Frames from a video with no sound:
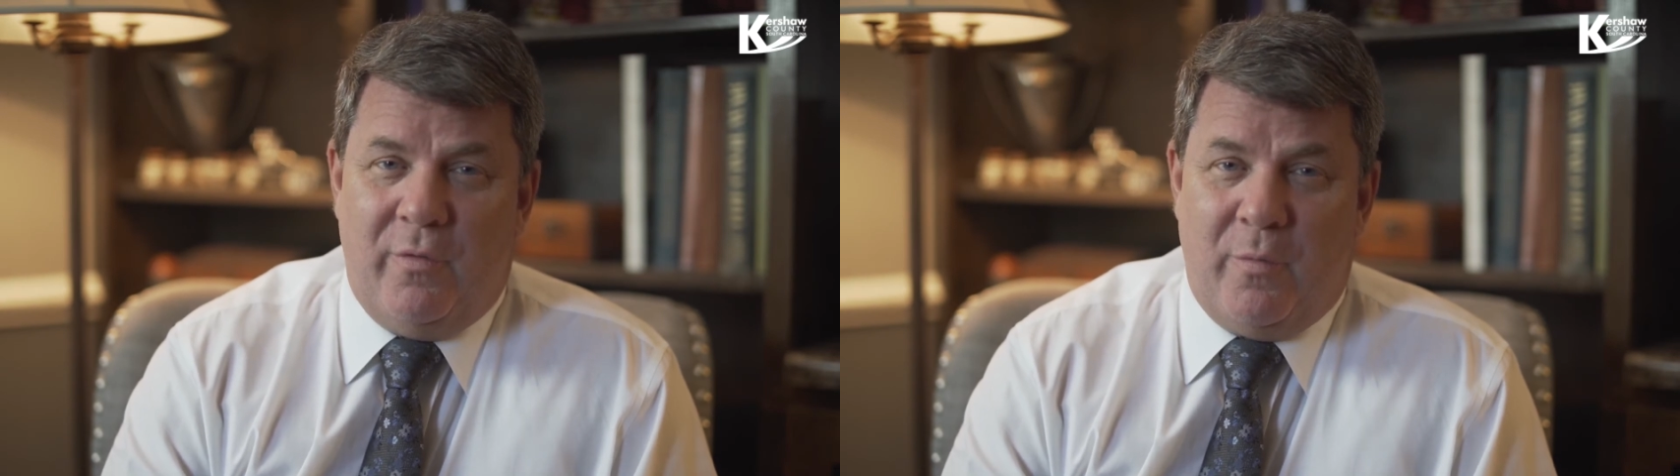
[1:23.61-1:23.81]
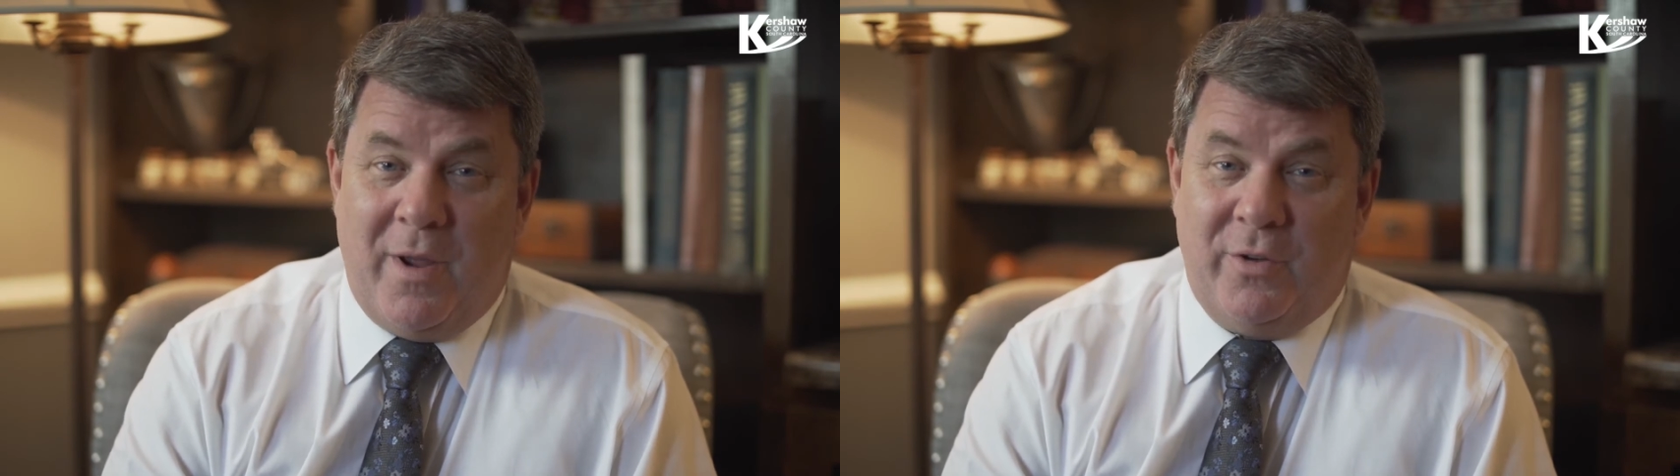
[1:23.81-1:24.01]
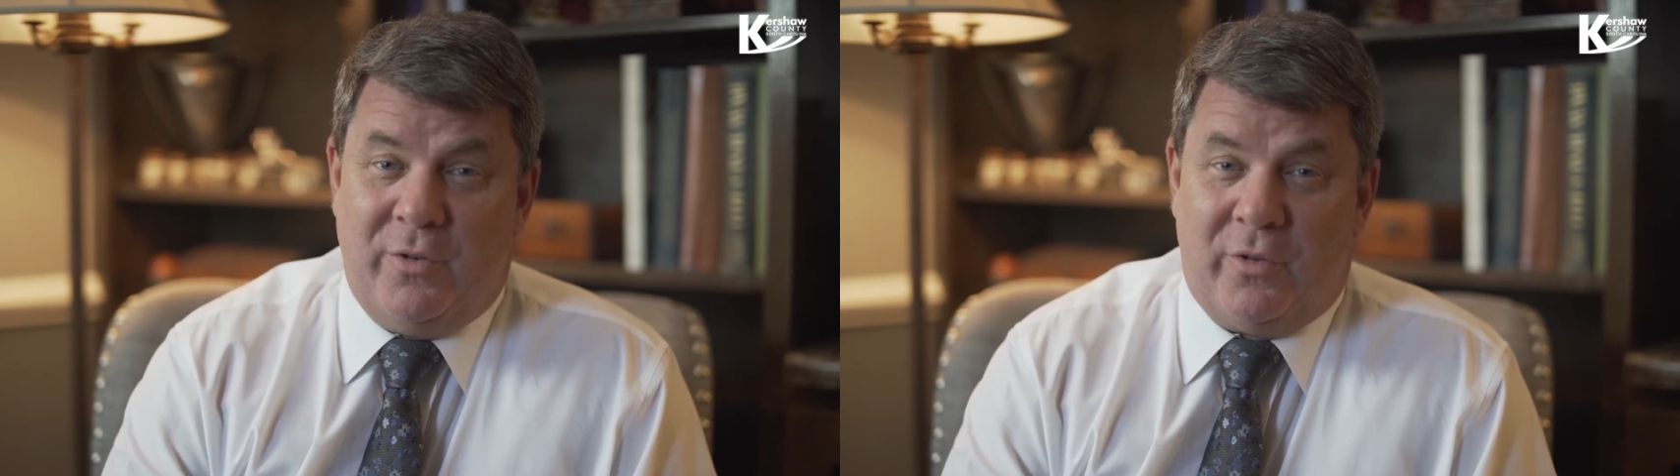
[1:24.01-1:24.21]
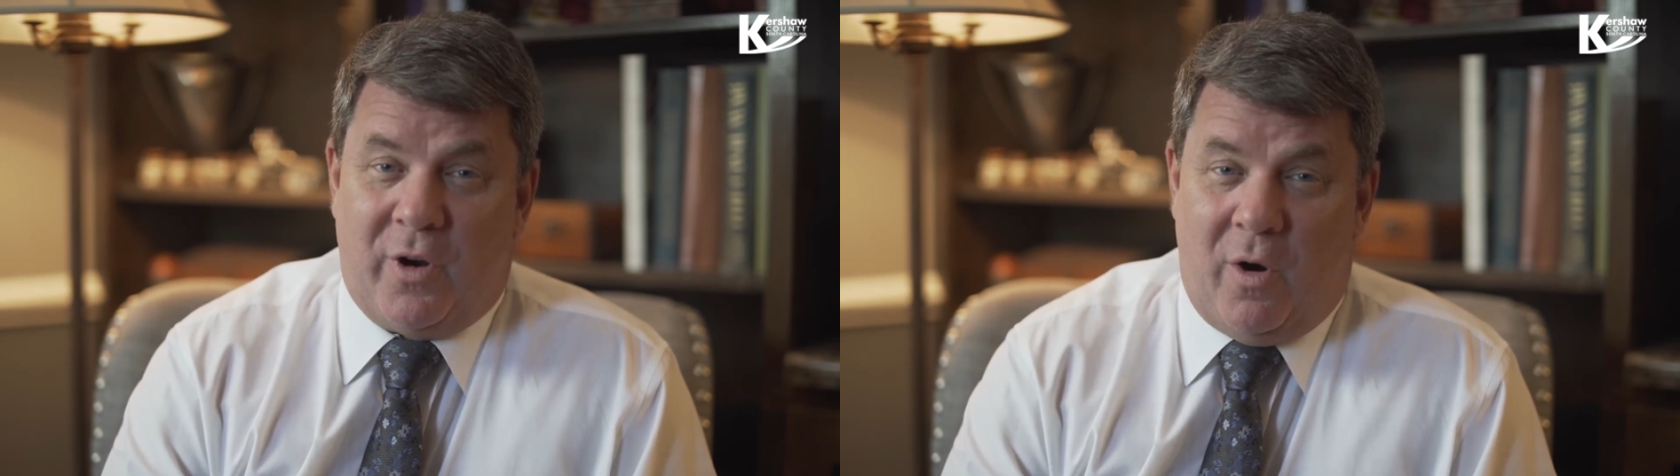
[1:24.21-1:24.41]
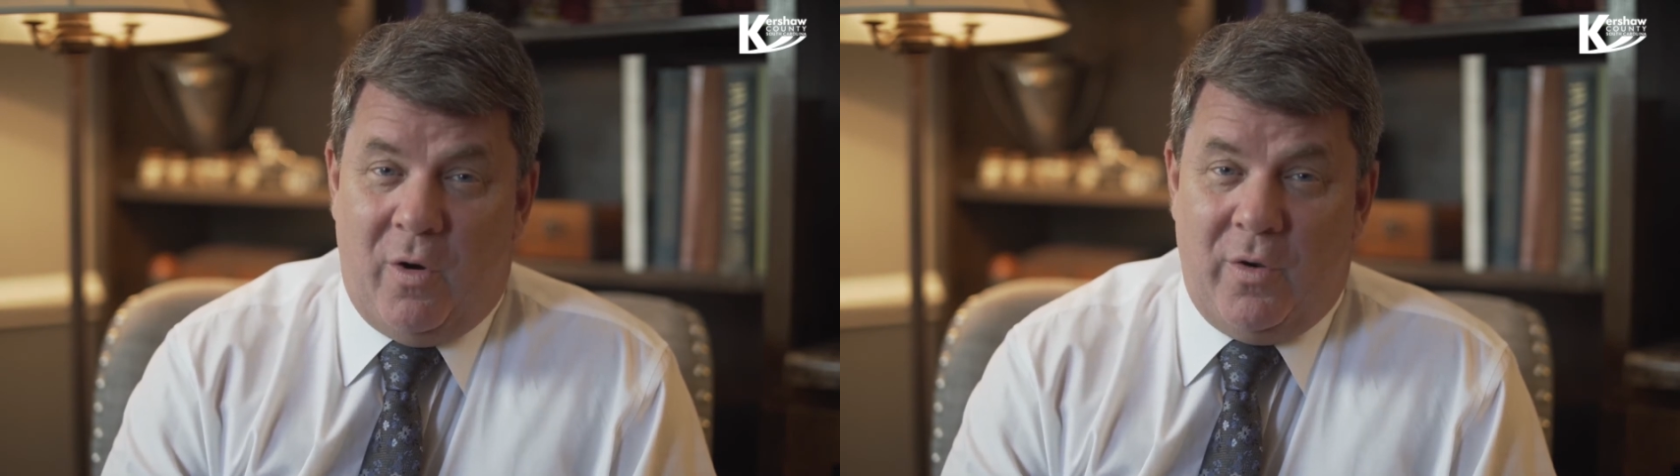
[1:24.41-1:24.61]
information is
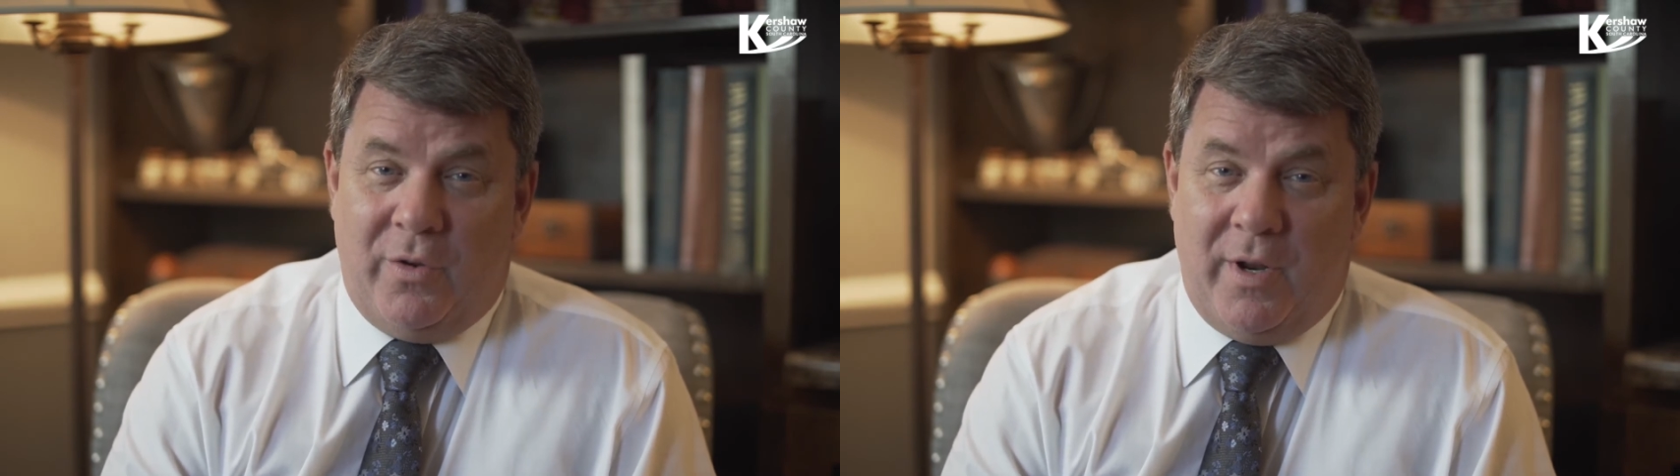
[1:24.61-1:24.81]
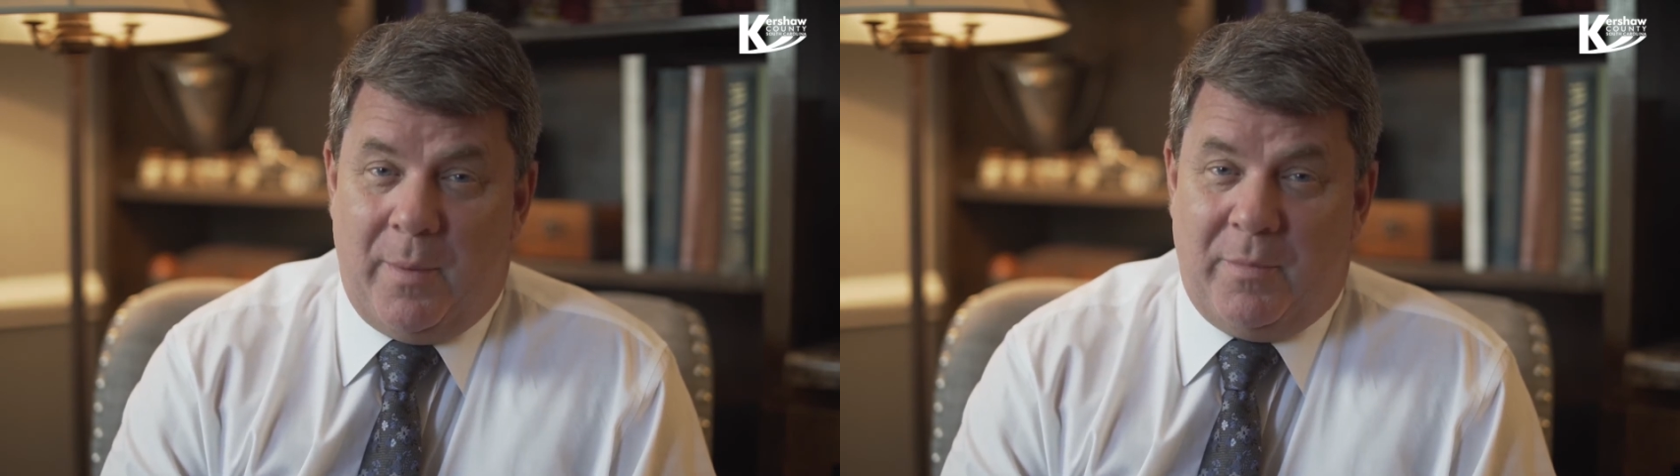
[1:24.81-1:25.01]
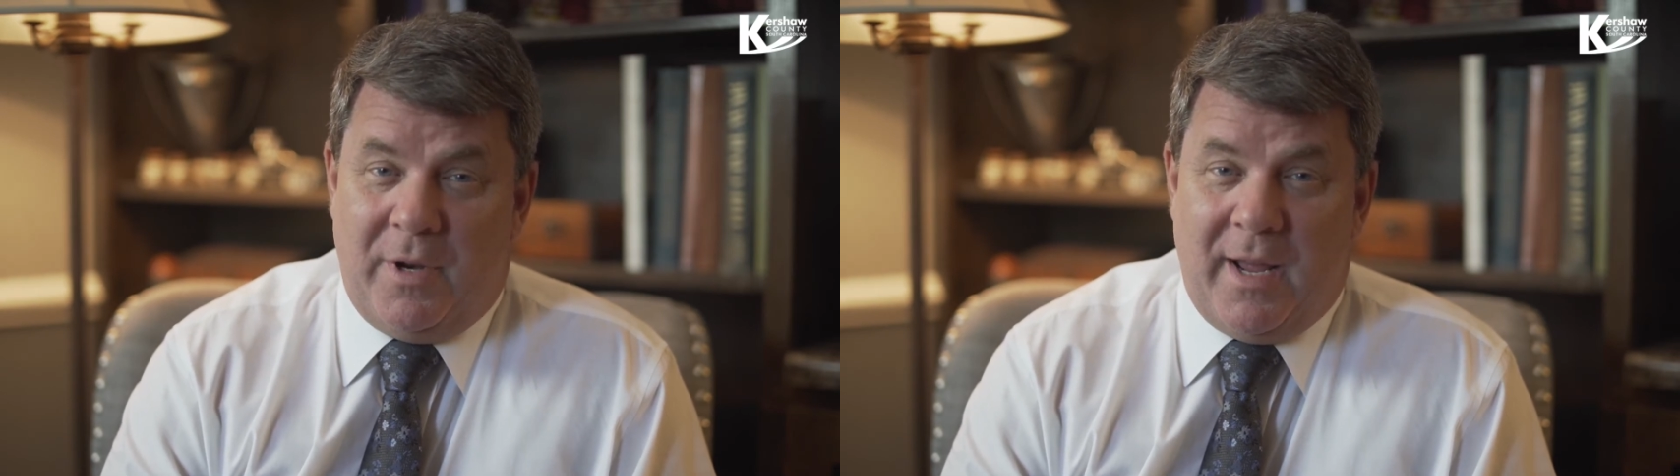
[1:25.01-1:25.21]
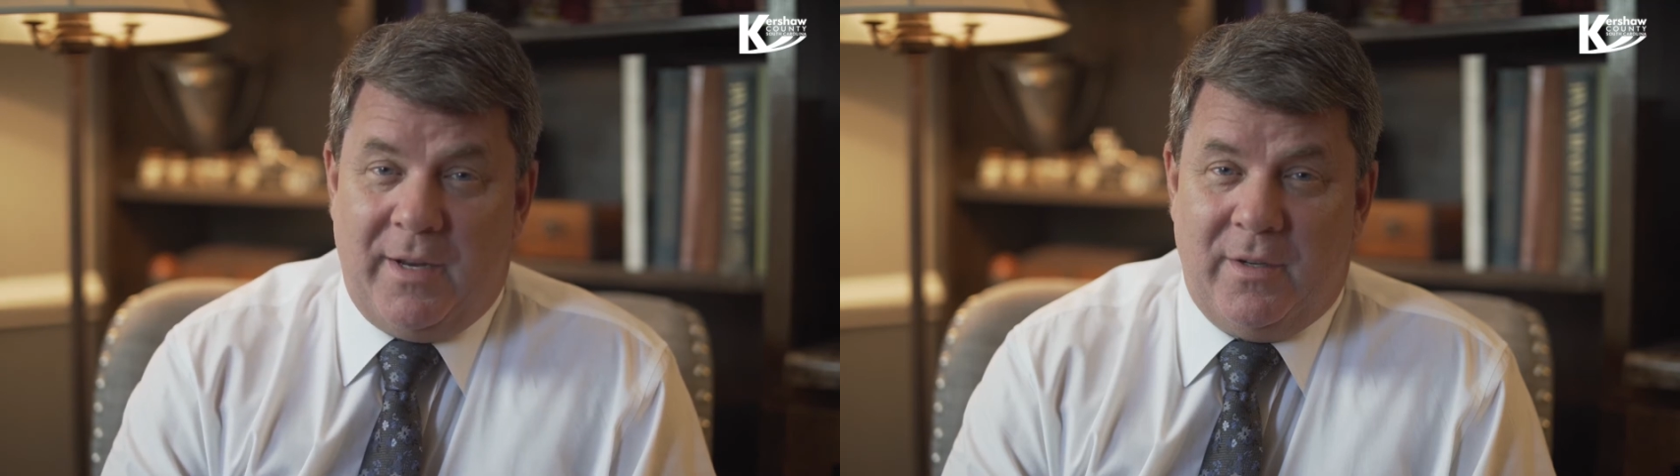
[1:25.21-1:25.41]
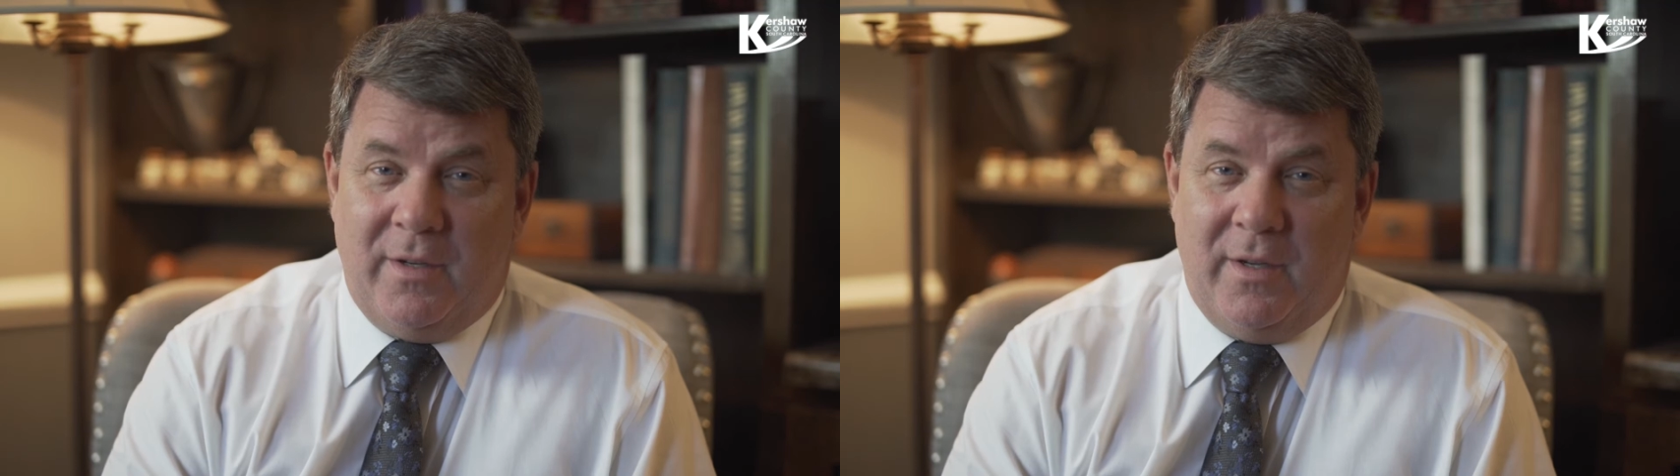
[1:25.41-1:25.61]
current and up to date.